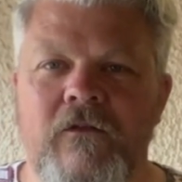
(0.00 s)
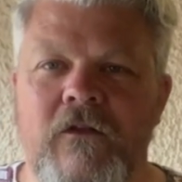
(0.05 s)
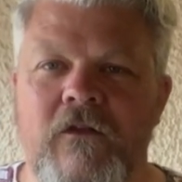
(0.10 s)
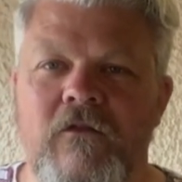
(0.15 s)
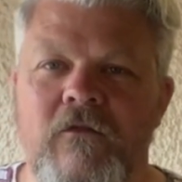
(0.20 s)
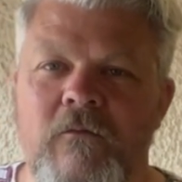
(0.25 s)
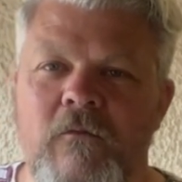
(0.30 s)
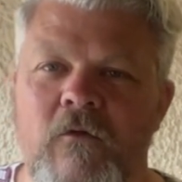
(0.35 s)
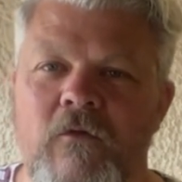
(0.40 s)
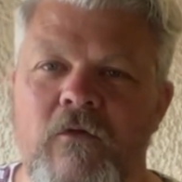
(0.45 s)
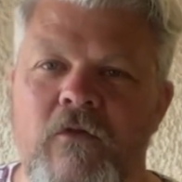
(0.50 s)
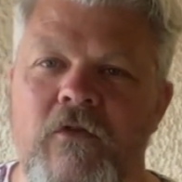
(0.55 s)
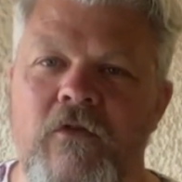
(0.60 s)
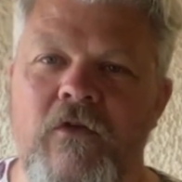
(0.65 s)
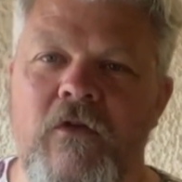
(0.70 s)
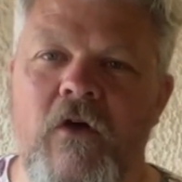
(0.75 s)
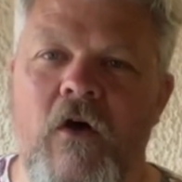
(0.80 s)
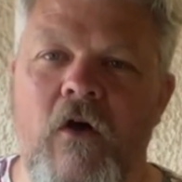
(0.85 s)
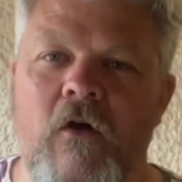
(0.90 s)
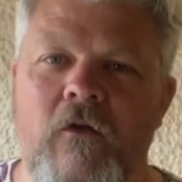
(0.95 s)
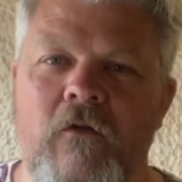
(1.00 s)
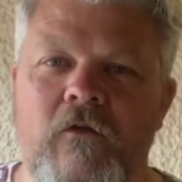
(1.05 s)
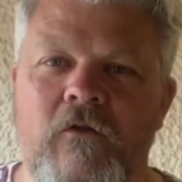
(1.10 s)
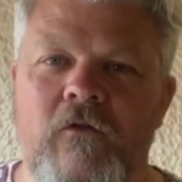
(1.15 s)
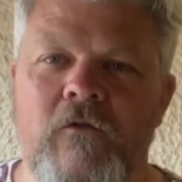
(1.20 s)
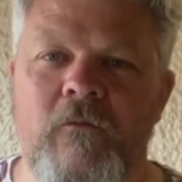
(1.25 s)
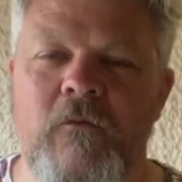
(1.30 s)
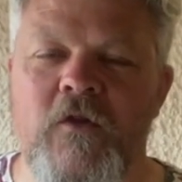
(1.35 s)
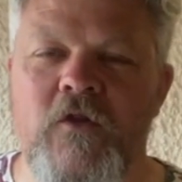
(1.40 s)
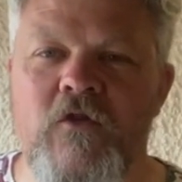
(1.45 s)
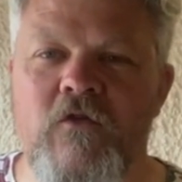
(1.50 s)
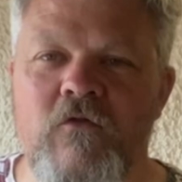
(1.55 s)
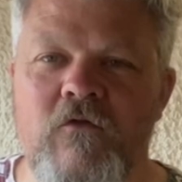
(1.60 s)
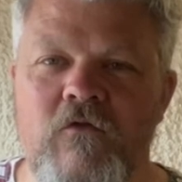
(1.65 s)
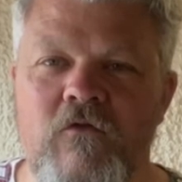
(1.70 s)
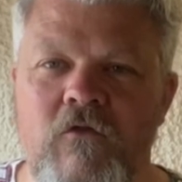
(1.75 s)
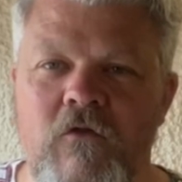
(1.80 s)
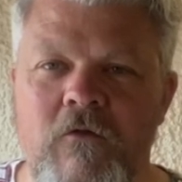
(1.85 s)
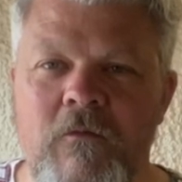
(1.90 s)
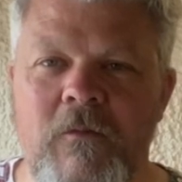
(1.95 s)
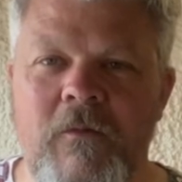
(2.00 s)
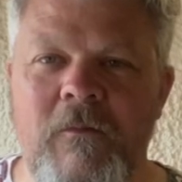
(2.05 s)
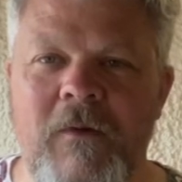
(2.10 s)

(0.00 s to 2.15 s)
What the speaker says: this month on my new group.